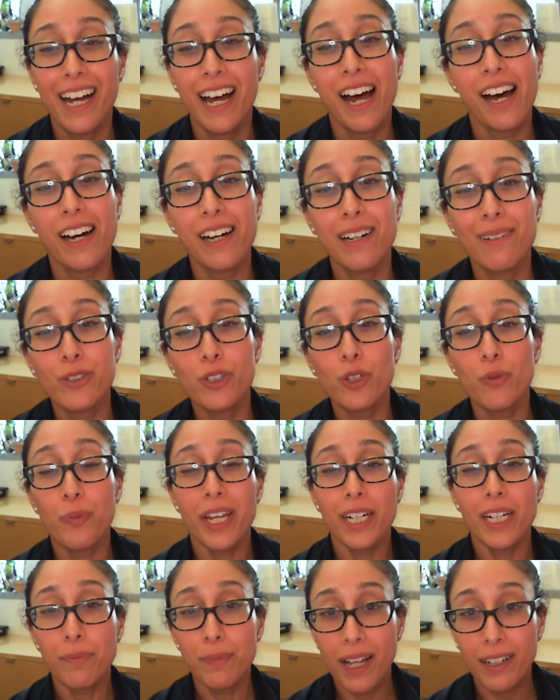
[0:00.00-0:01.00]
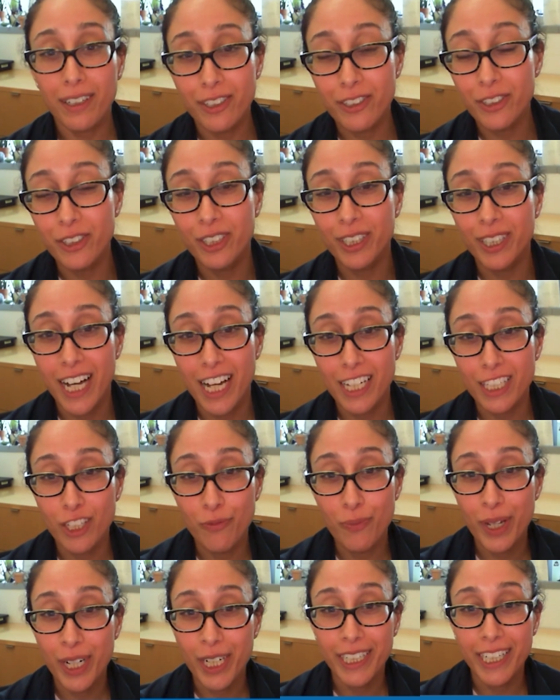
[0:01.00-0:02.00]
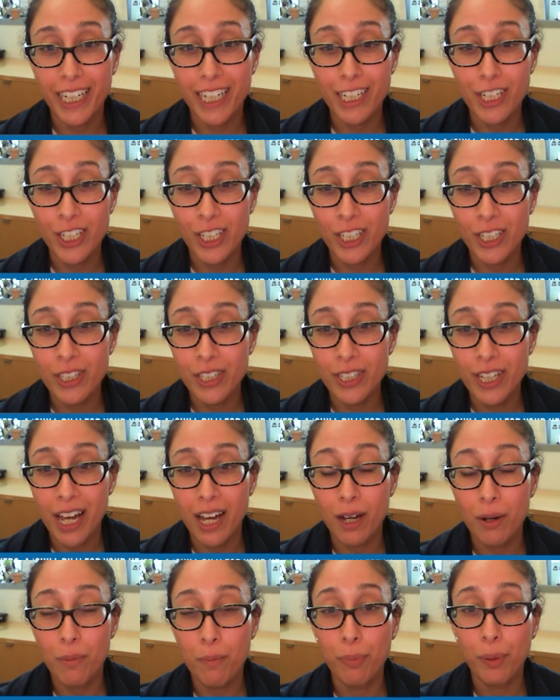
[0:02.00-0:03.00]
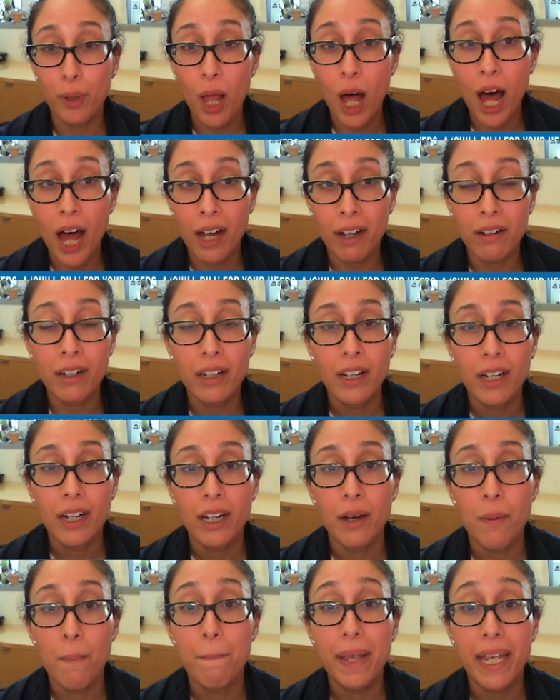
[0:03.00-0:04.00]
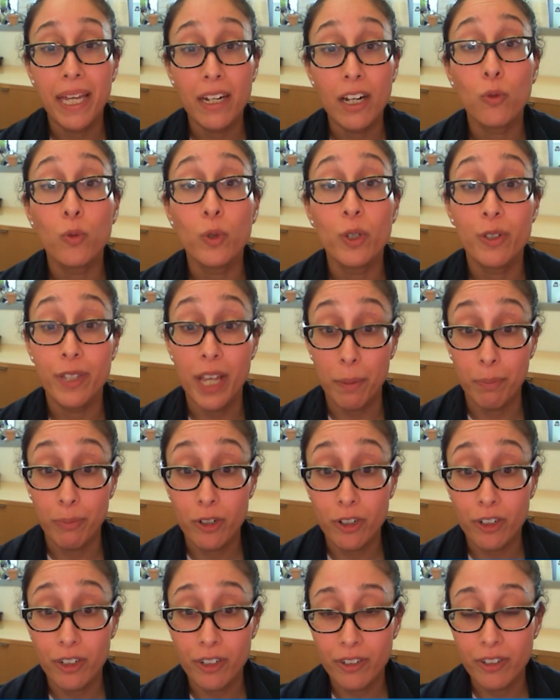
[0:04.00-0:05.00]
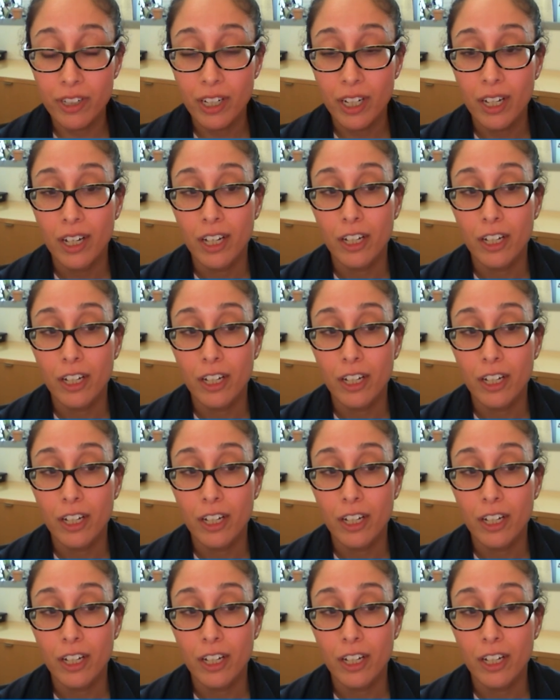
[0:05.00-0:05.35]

Um, so beta blockers are a class of medications that block beta receptors.